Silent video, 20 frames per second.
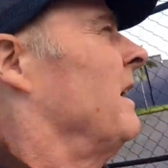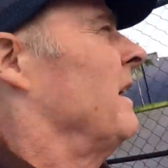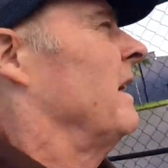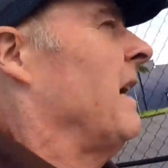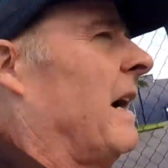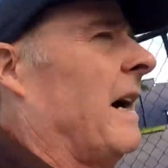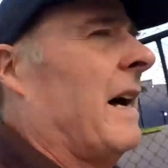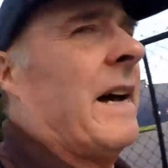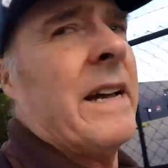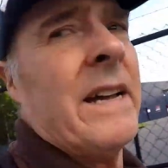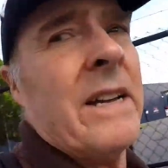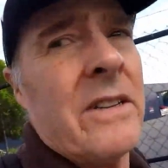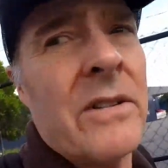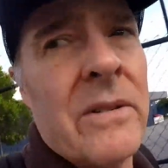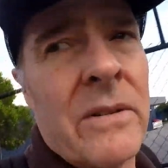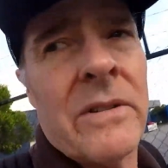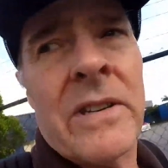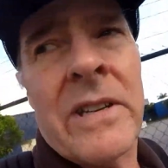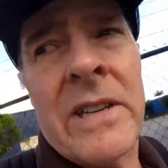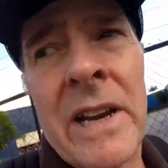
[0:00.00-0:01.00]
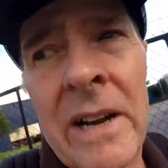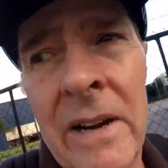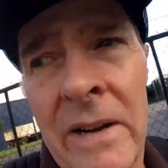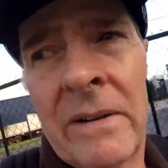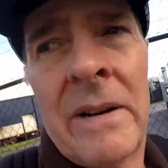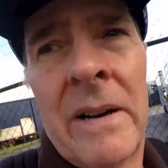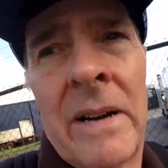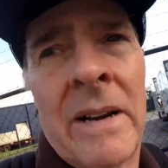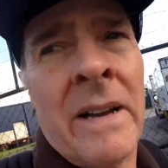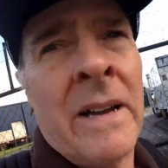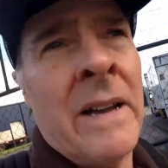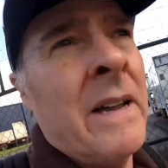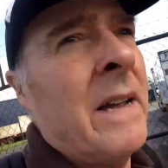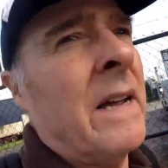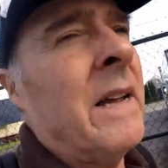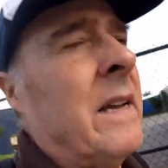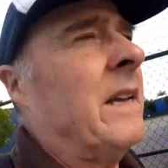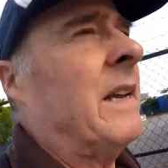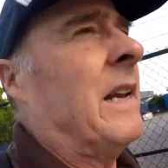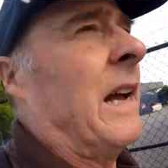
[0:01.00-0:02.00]
It's also,
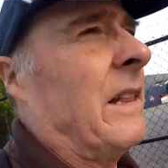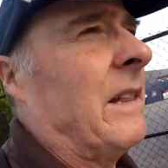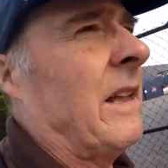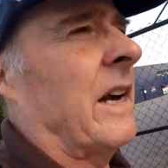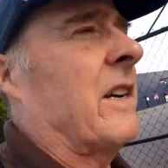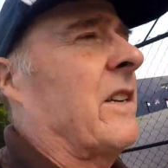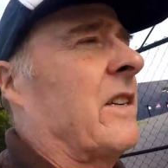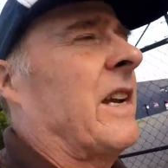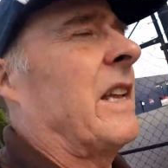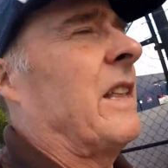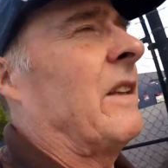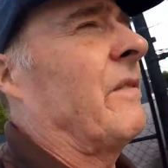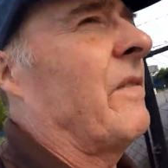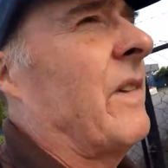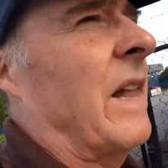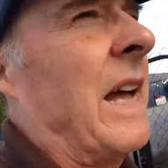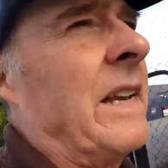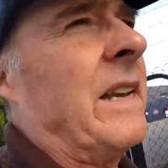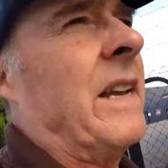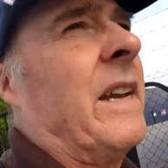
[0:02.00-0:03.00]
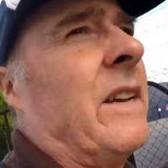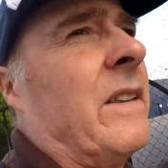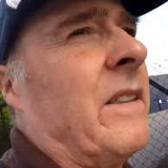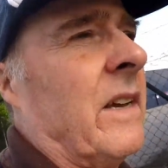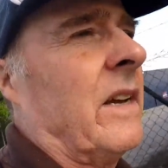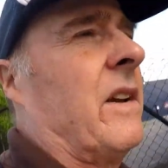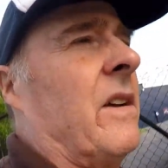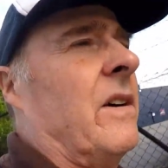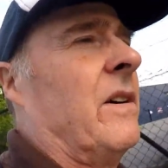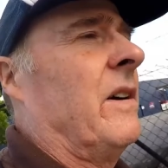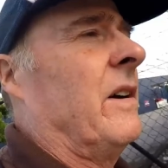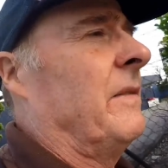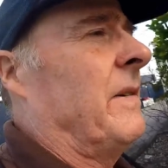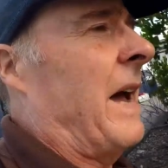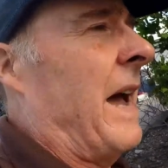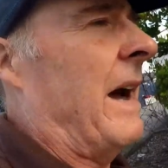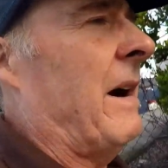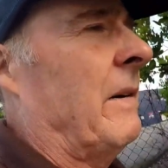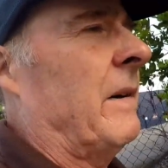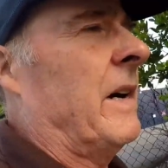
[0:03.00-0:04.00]
you know, like I say, the flattening of the curve,
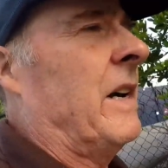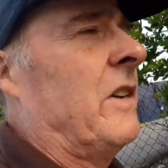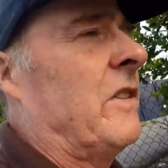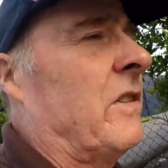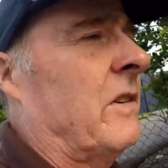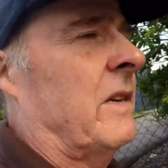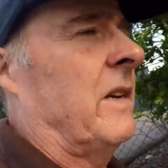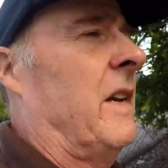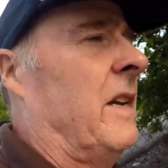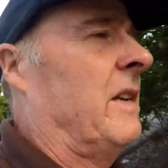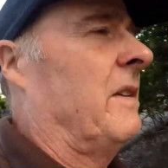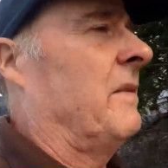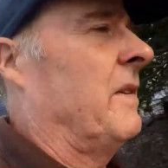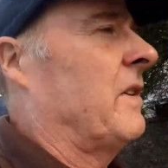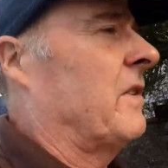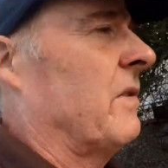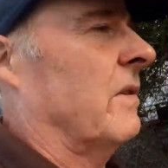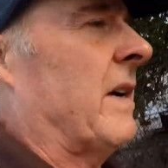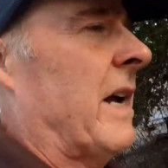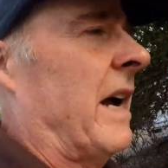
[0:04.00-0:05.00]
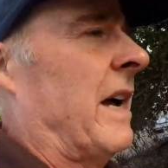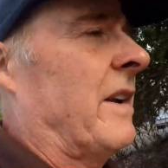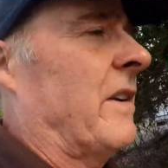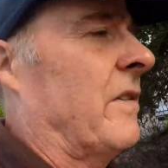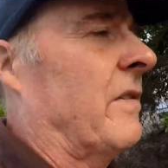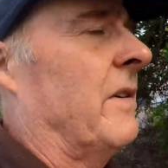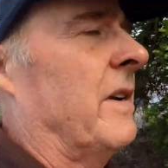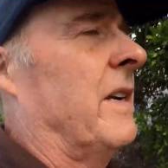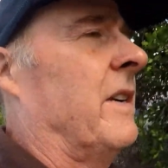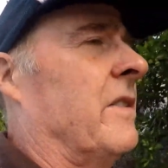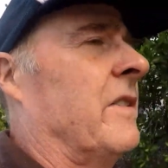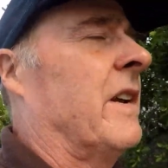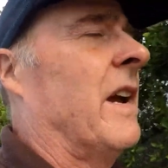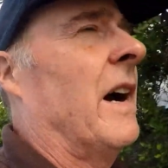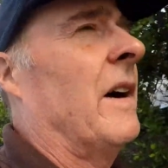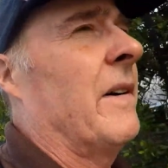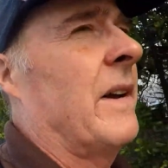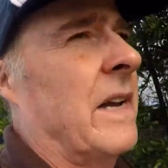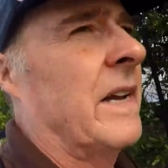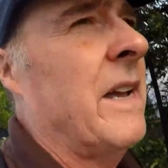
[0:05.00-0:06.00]
how each individual country is
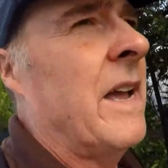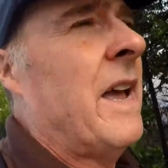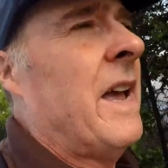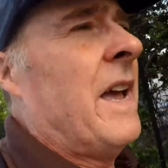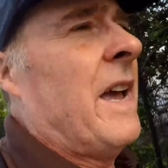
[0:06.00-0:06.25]
going.